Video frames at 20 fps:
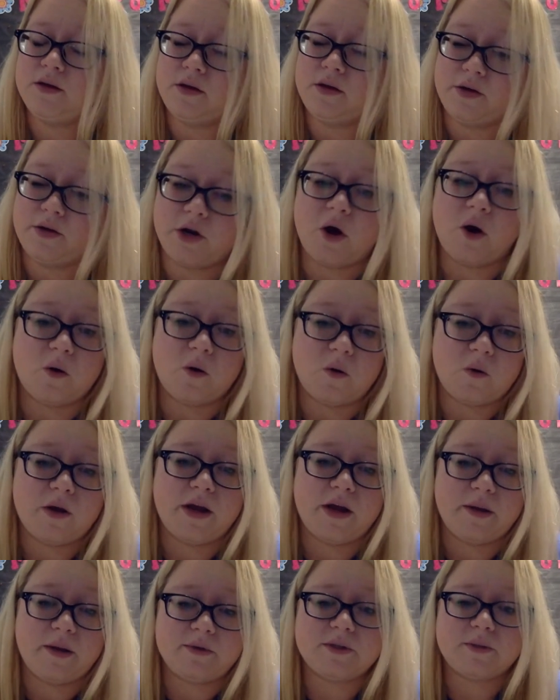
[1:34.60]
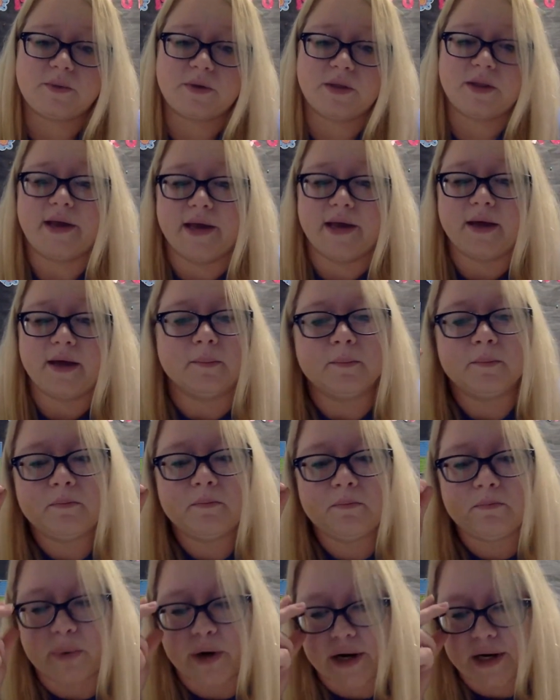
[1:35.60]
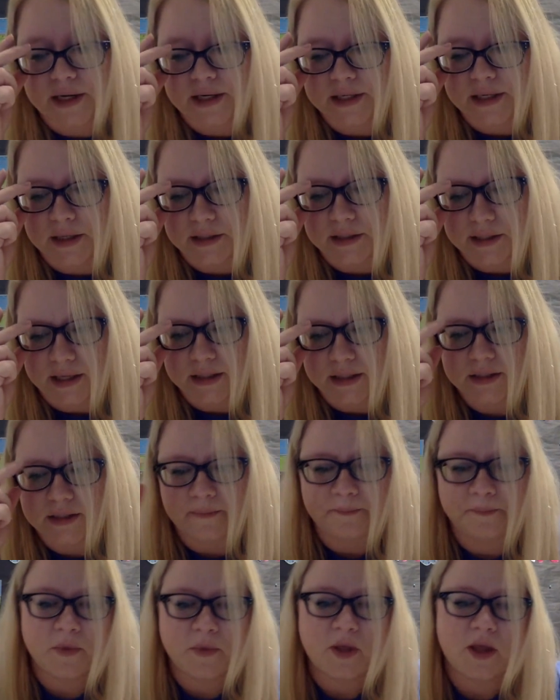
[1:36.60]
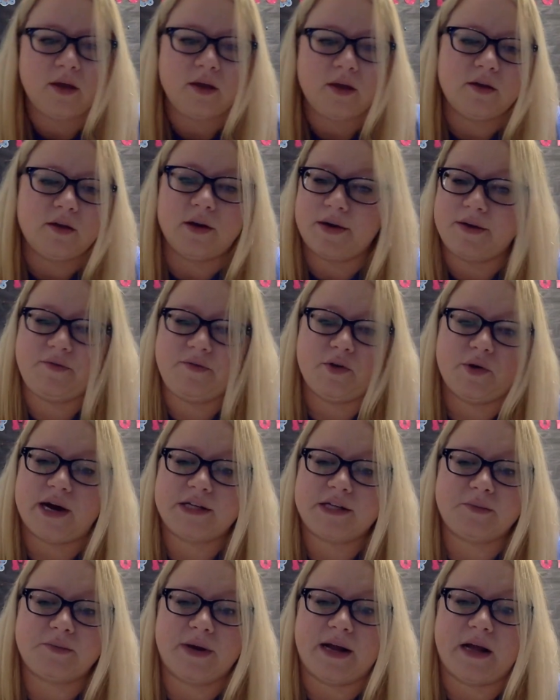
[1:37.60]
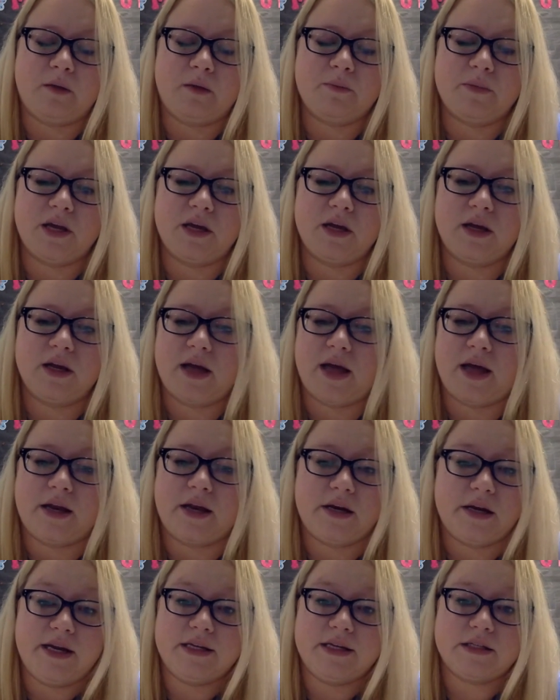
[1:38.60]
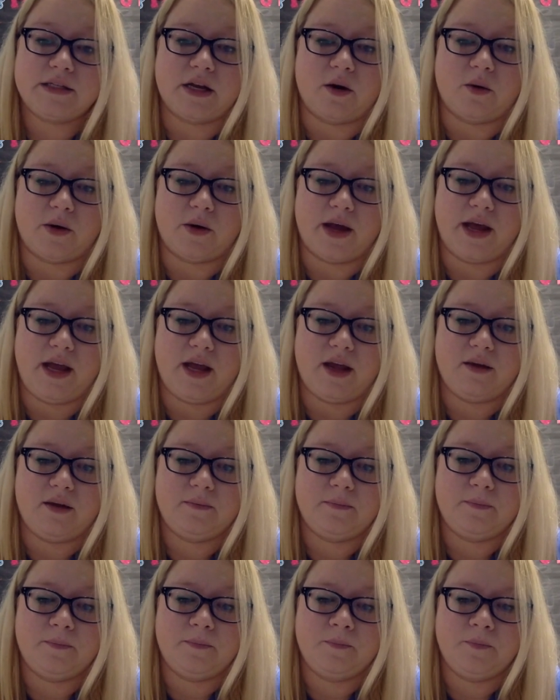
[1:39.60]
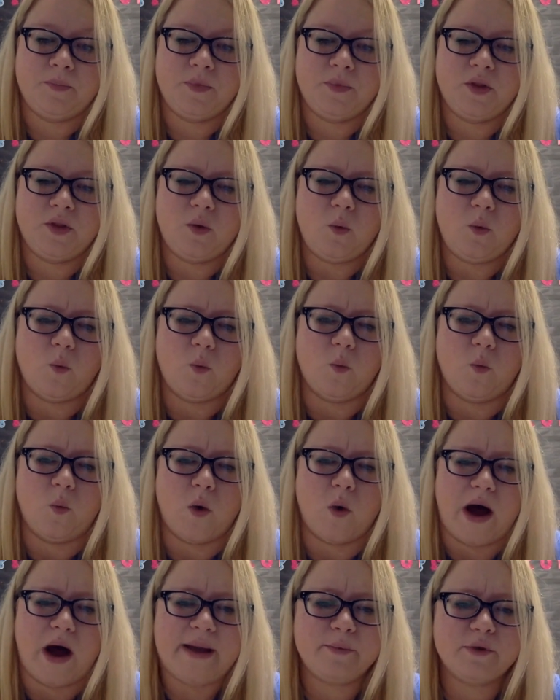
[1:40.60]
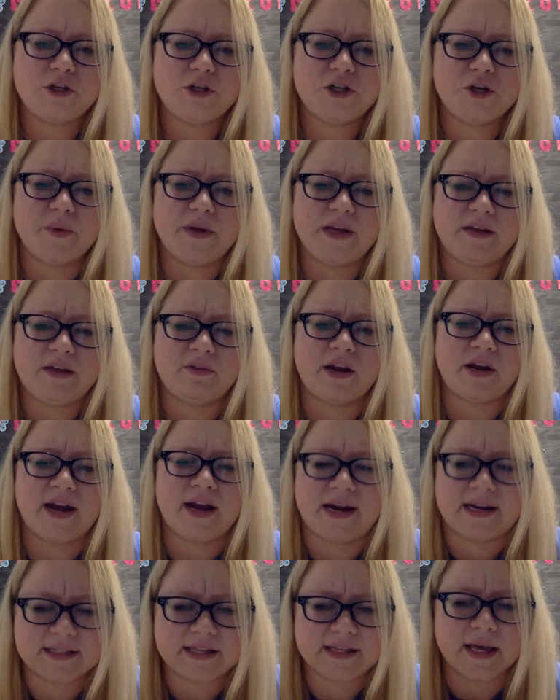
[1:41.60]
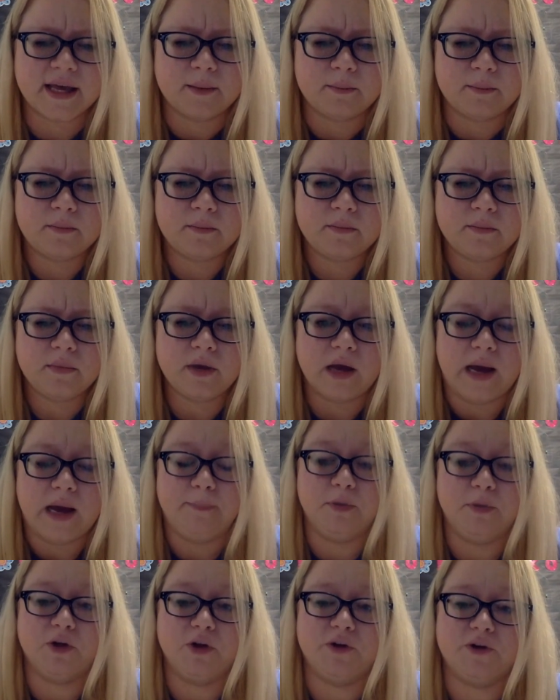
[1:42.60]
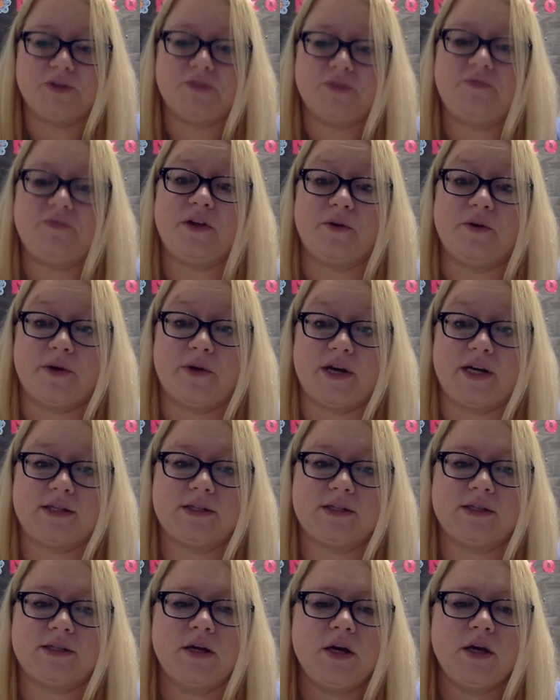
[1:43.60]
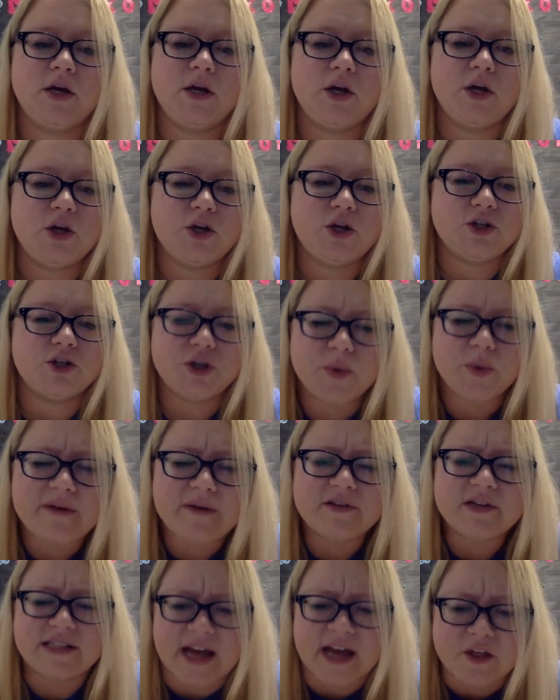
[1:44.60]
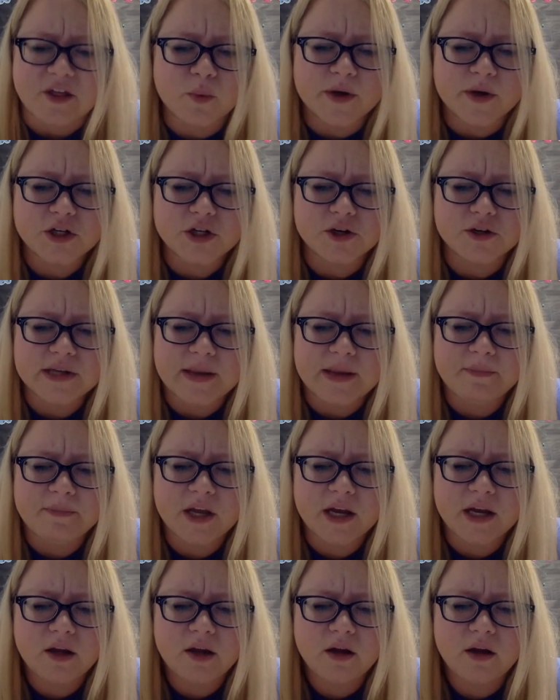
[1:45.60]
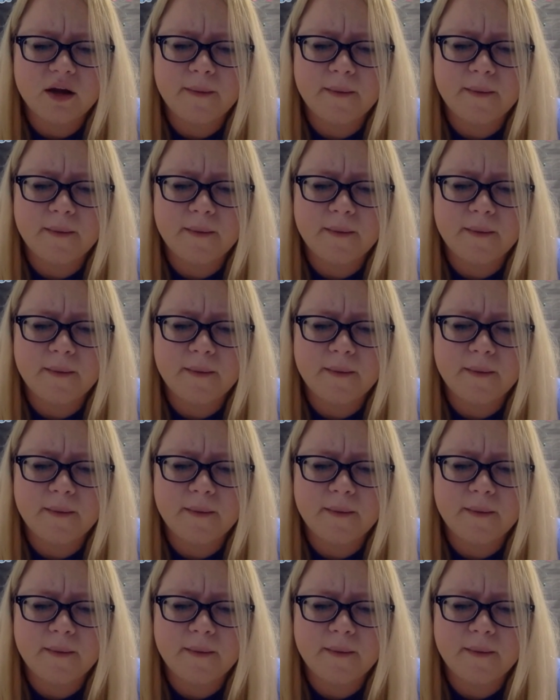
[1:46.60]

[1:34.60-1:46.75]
No, it was really him, Brendan tells us. None of you guys would help me, and he said okay. Why would you even ask him? I blurted, furious. Do you have a death wish or something?